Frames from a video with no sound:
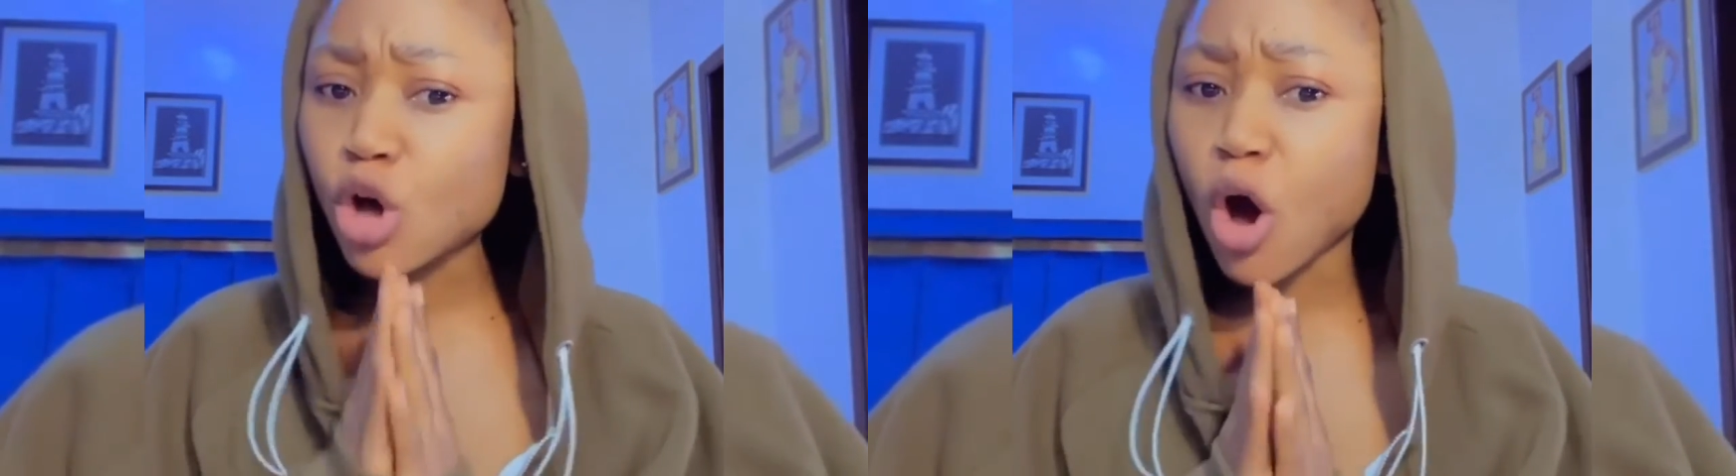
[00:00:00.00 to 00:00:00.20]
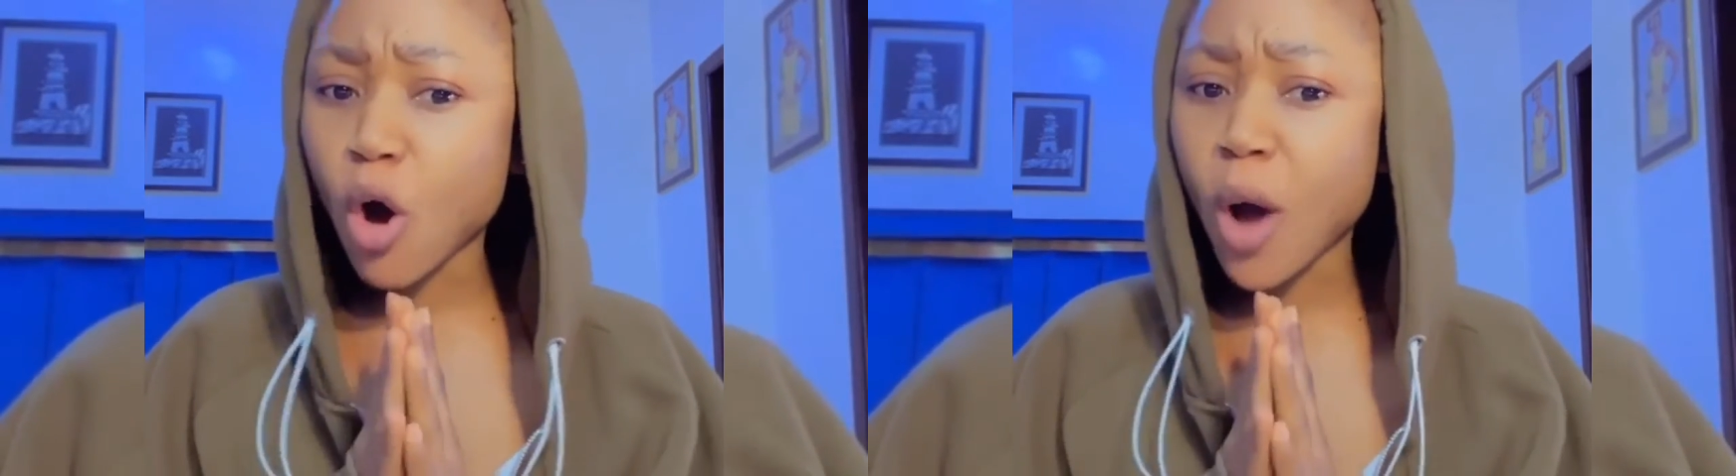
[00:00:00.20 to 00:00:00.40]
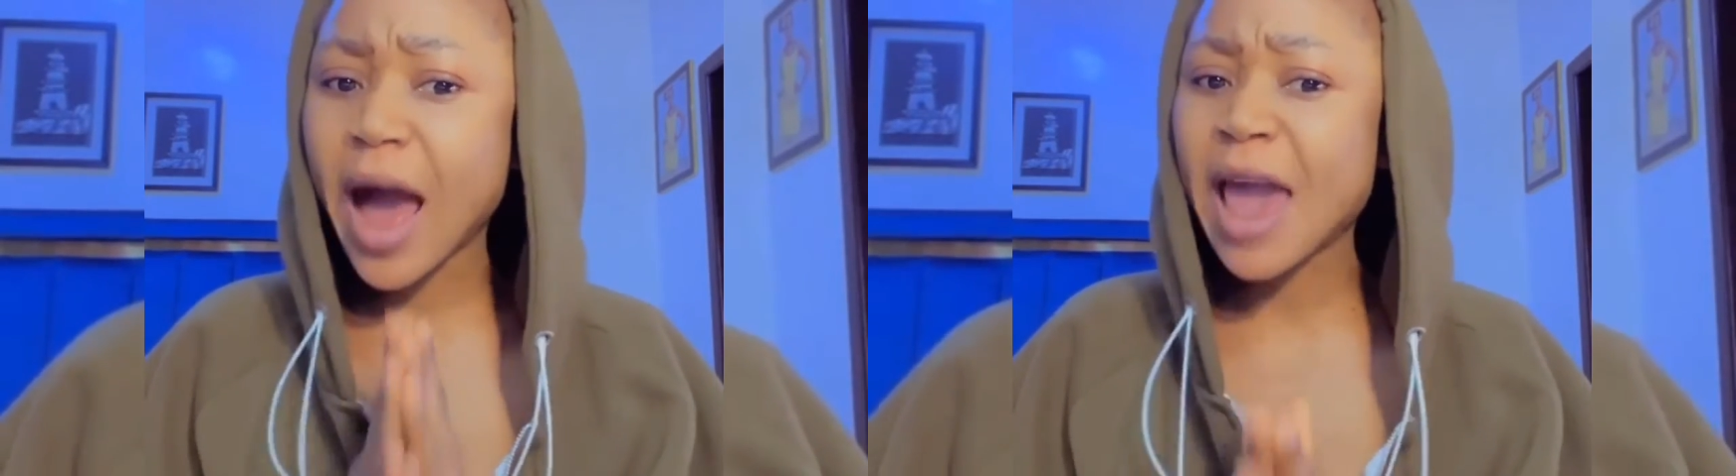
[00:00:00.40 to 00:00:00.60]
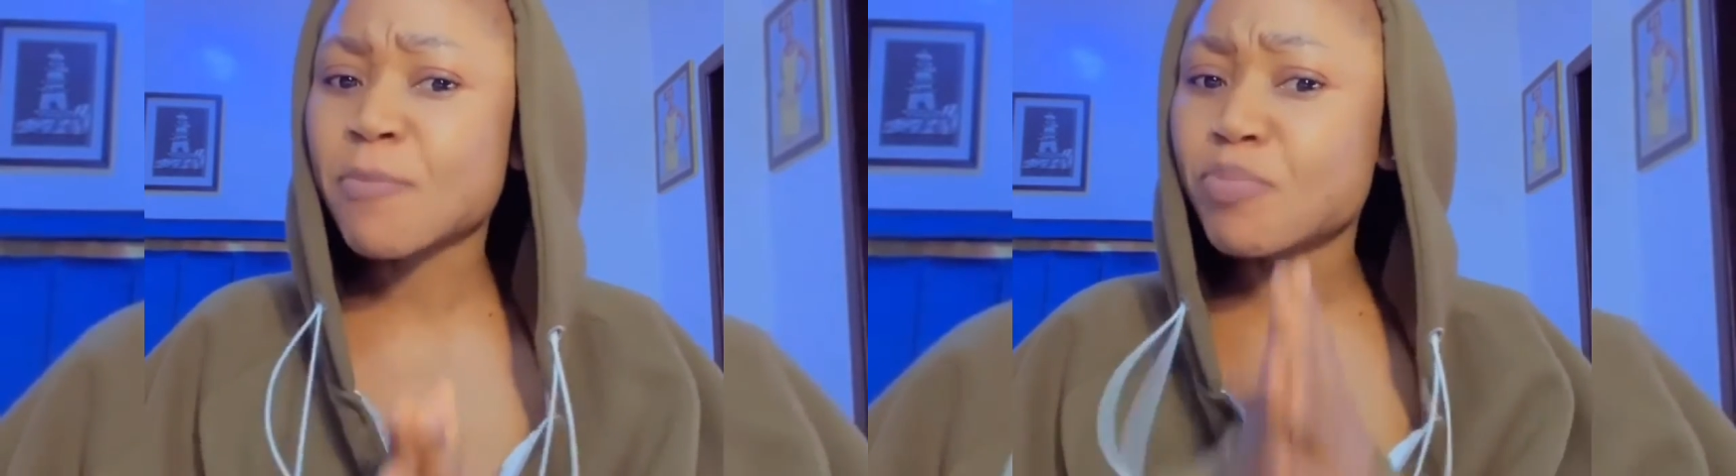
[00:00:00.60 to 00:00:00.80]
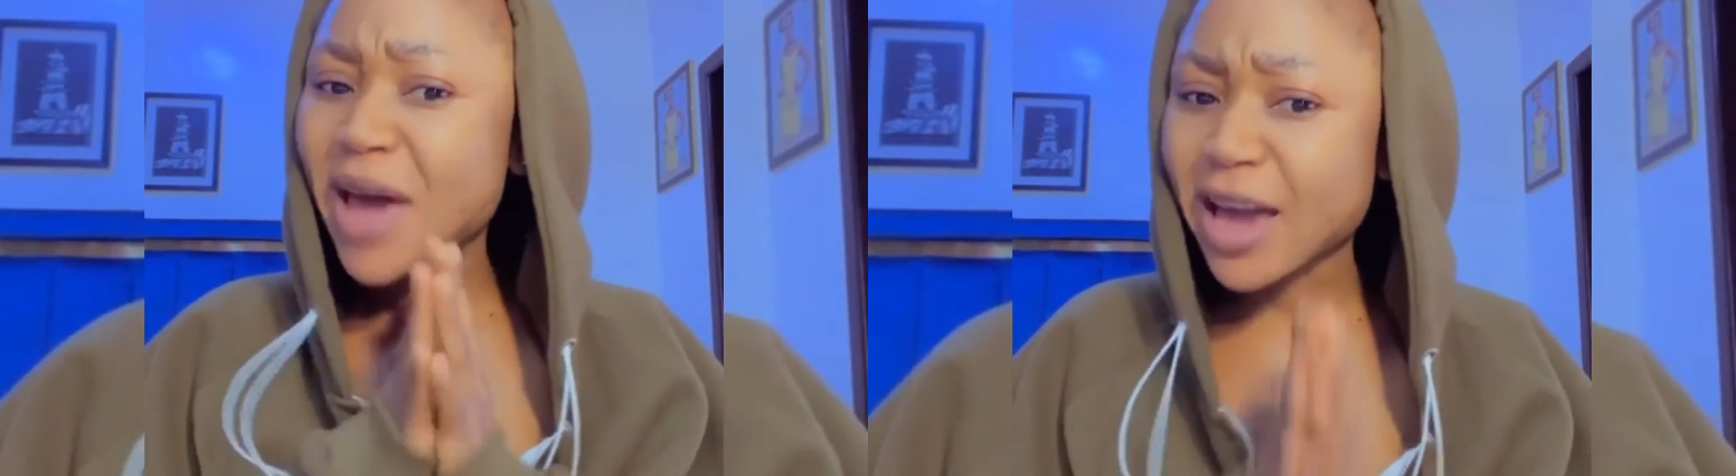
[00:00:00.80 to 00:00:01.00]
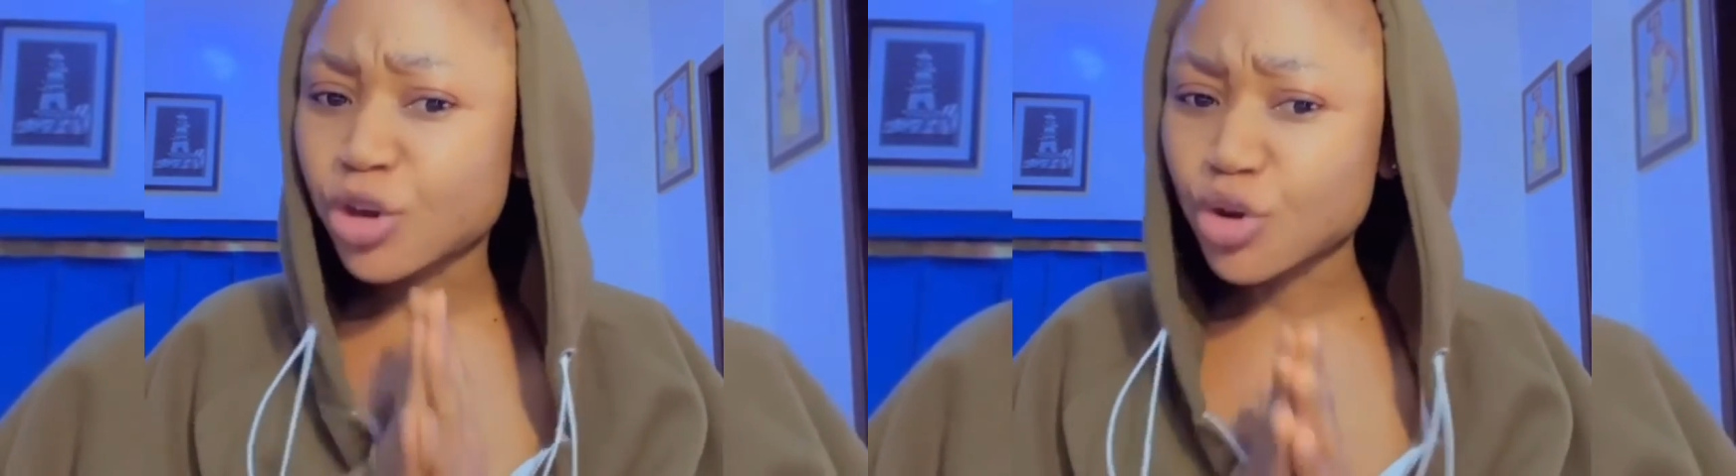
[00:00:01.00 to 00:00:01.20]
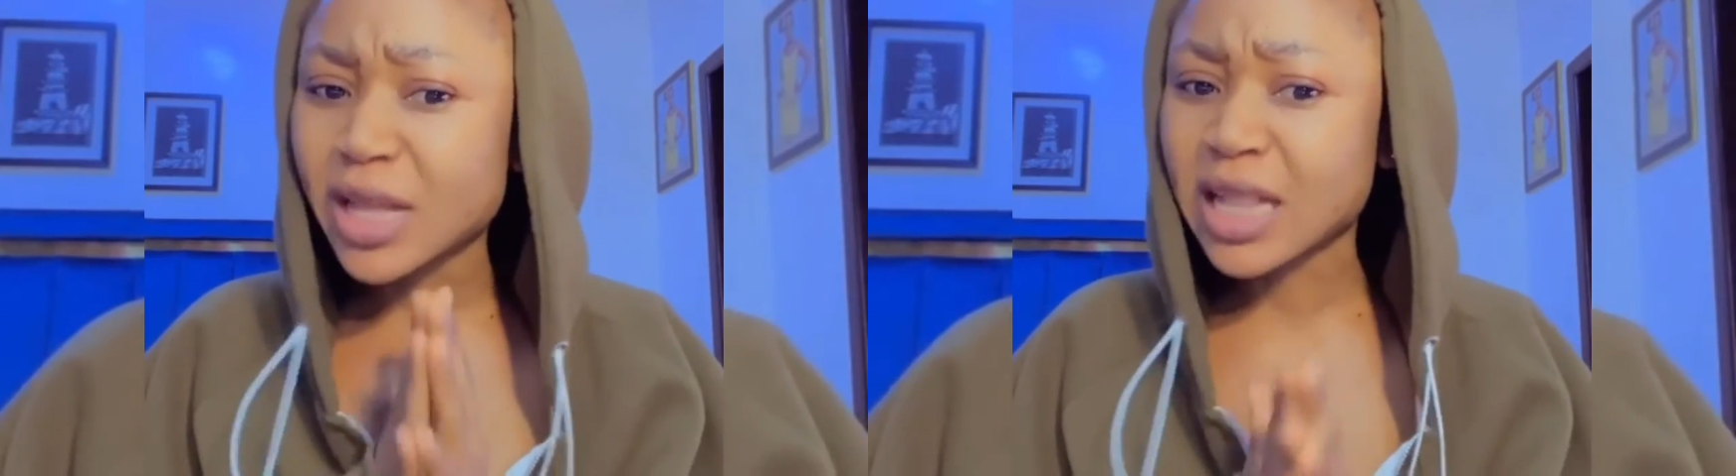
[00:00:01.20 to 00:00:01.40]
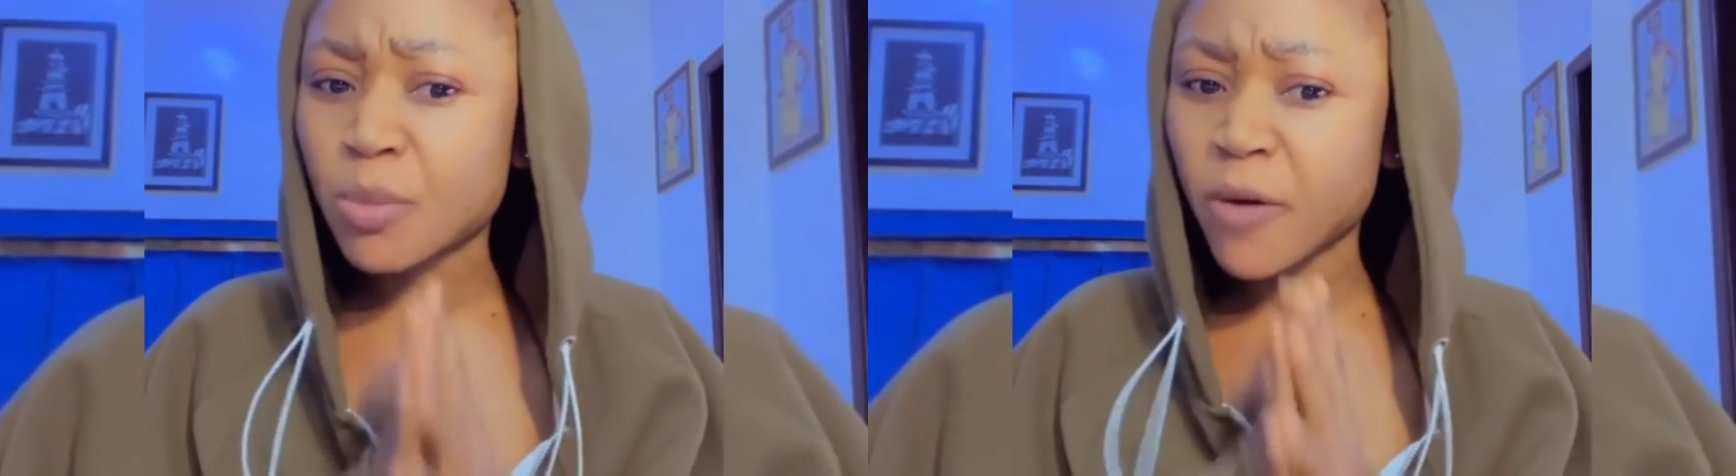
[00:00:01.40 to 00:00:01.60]
so I beg you in
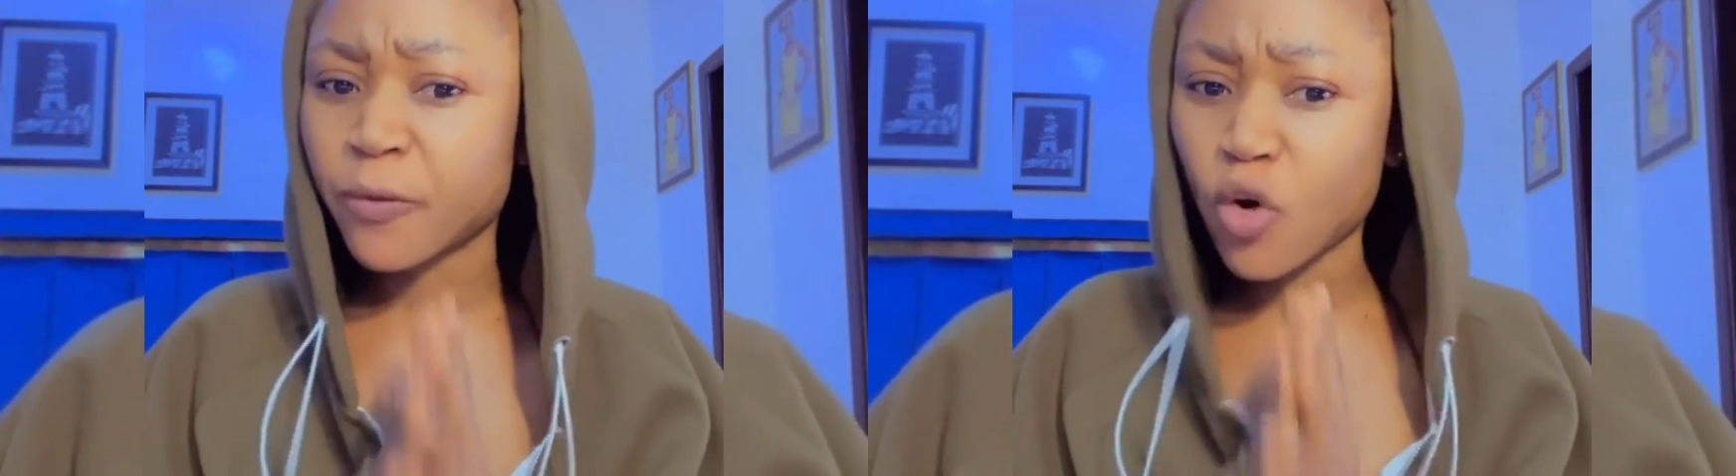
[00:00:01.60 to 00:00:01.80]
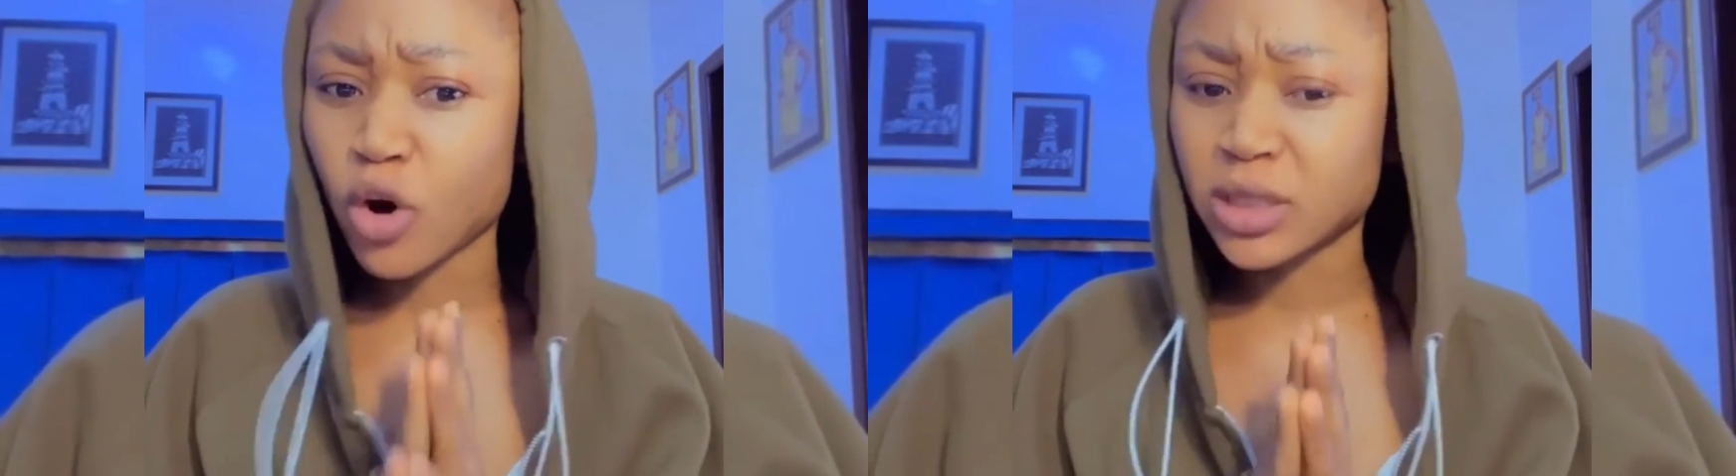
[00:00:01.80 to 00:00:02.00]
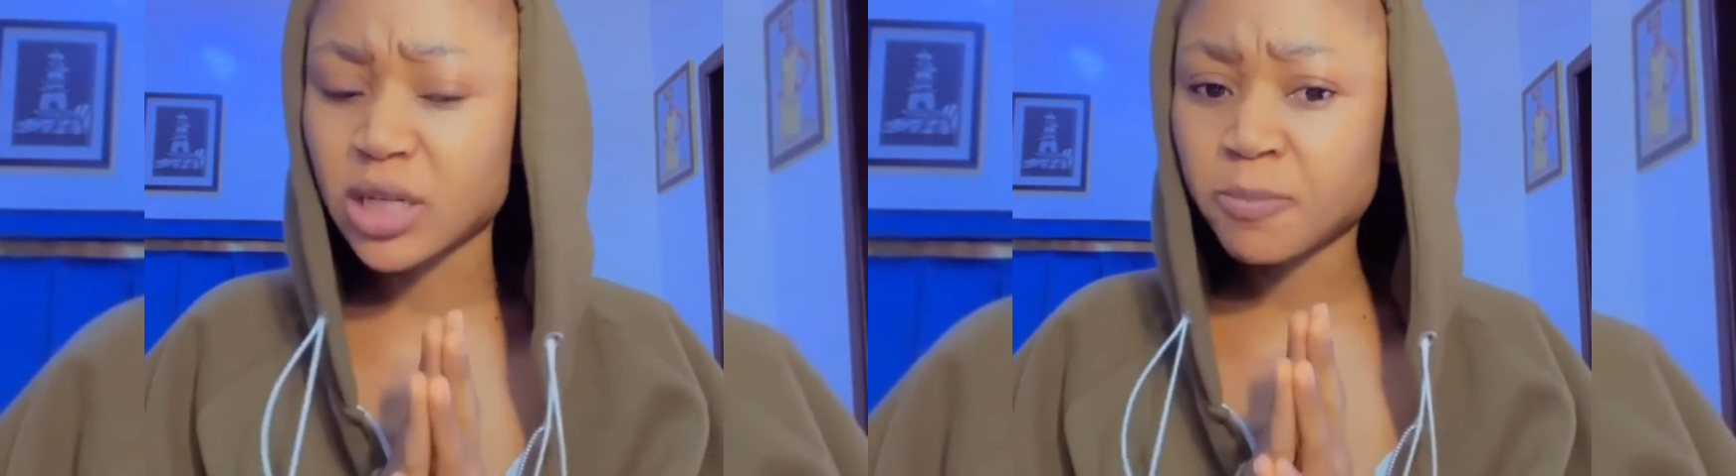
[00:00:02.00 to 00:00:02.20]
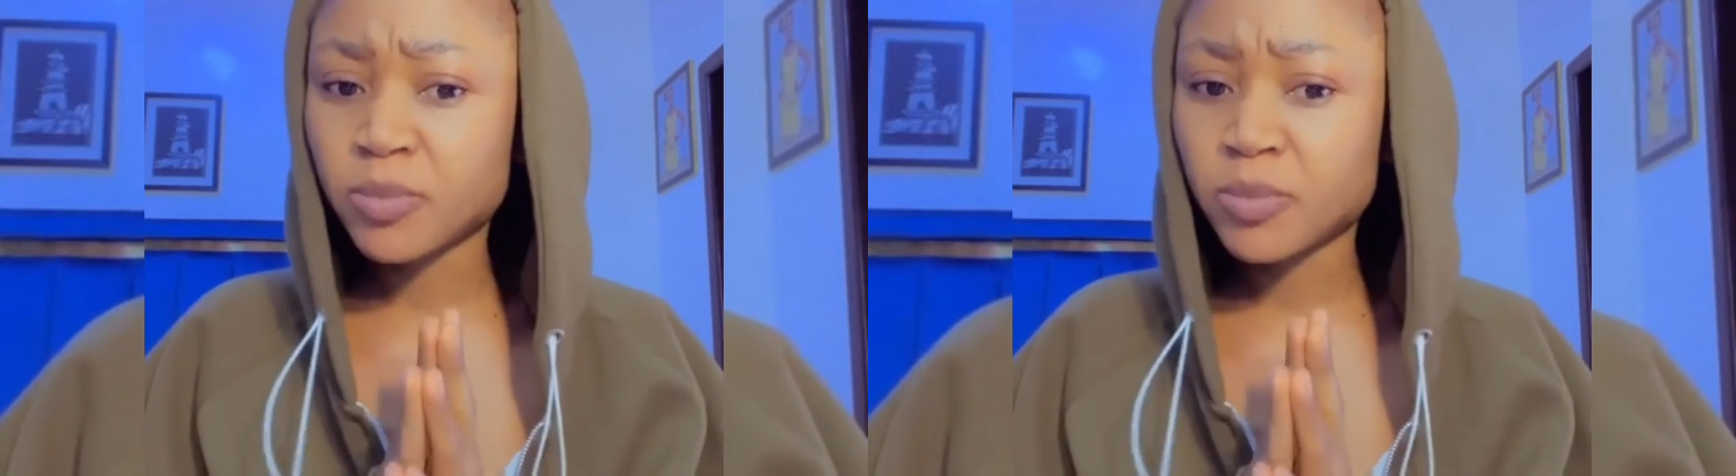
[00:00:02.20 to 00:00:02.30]
the name of God.